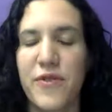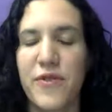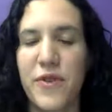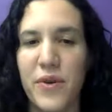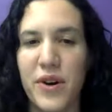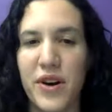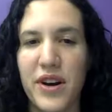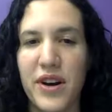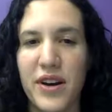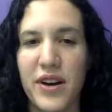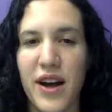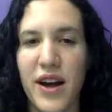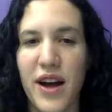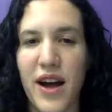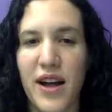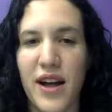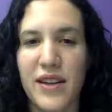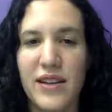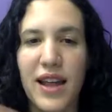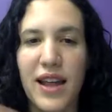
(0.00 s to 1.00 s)
for
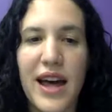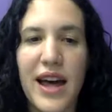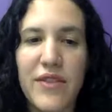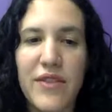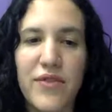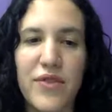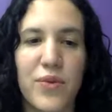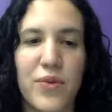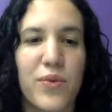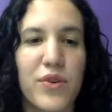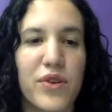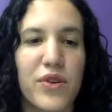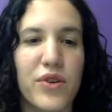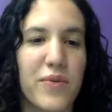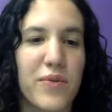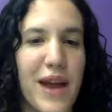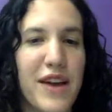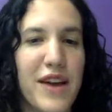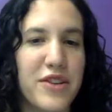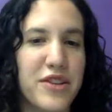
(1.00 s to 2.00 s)
a lot of the world
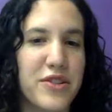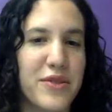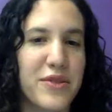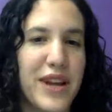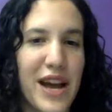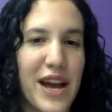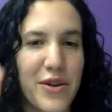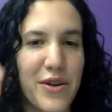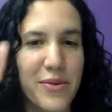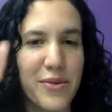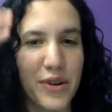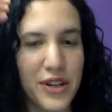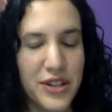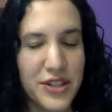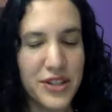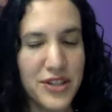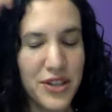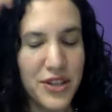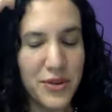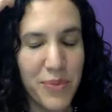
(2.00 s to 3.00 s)
around you and how it
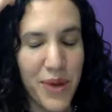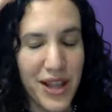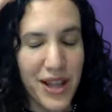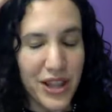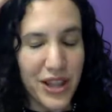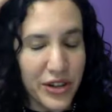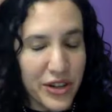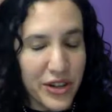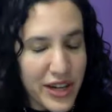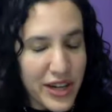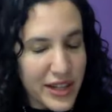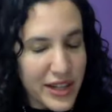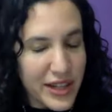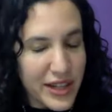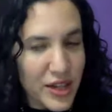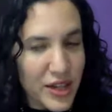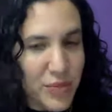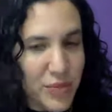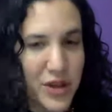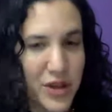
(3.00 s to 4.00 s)
works. So by learning a
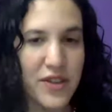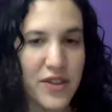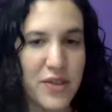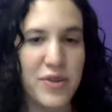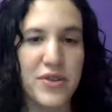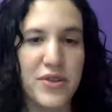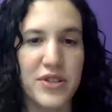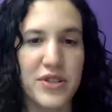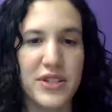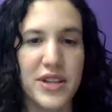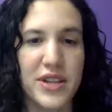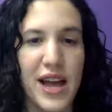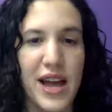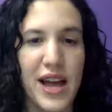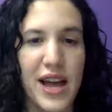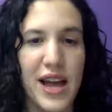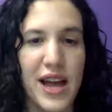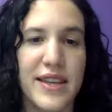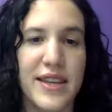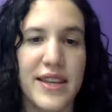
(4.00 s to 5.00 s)
little bit of computer
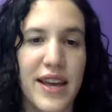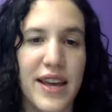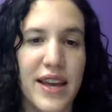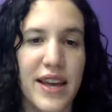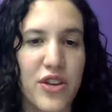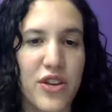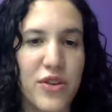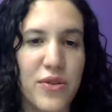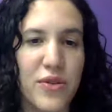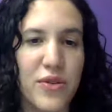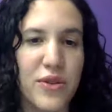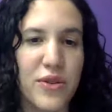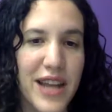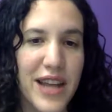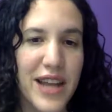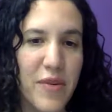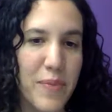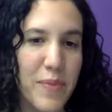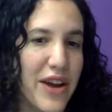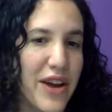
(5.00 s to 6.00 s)
science, you can
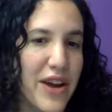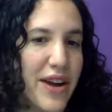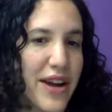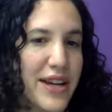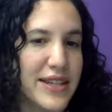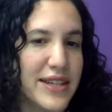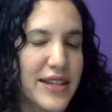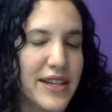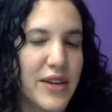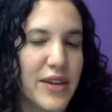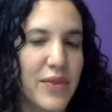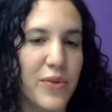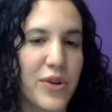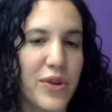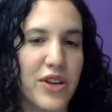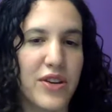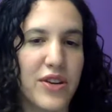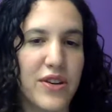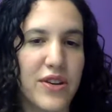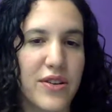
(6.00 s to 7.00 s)
have a better idea when
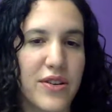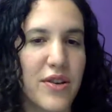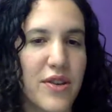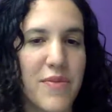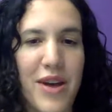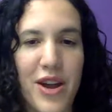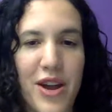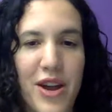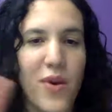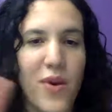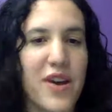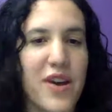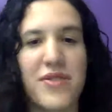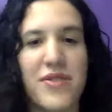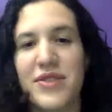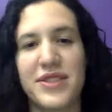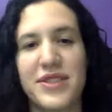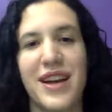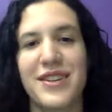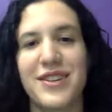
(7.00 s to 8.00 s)
you're no matter what
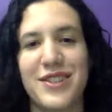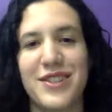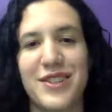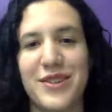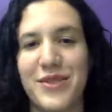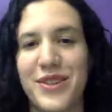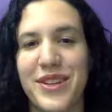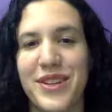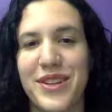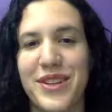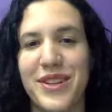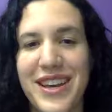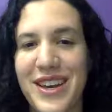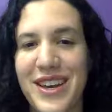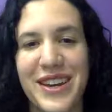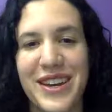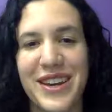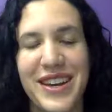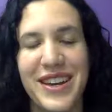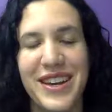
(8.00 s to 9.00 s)
you decide to do. Let's
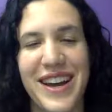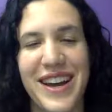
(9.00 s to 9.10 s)
say